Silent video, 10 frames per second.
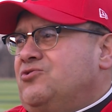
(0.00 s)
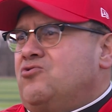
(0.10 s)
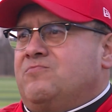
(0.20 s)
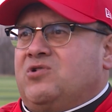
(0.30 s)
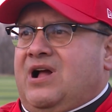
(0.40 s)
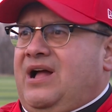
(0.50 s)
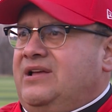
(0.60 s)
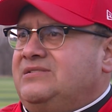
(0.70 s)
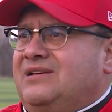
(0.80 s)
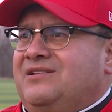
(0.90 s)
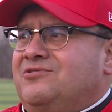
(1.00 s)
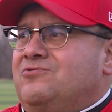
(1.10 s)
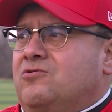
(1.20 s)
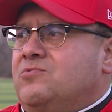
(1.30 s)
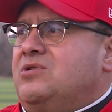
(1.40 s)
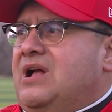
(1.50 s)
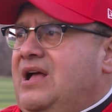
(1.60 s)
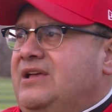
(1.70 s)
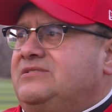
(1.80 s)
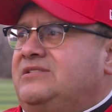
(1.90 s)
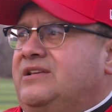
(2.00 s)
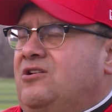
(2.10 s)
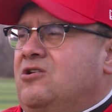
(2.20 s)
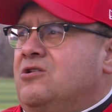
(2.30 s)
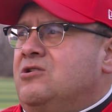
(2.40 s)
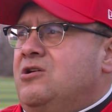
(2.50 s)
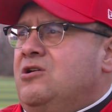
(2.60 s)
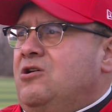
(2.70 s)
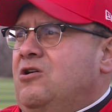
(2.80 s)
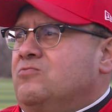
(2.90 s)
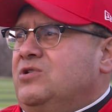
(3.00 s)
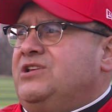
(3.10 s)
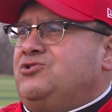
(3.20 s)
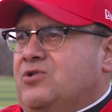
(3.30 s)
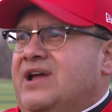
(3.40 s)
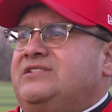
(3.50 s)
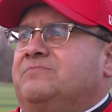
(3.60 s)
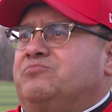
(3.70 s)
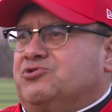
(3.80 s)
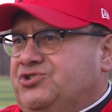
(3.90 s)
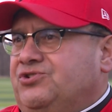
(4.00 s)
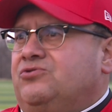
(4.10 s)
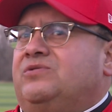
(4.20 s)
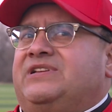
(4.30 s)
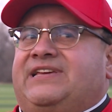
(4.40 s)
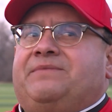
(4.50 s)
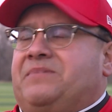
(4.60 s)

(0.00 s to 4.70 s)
they're normal guys. They're normal guys that are are really trying to pursue and keep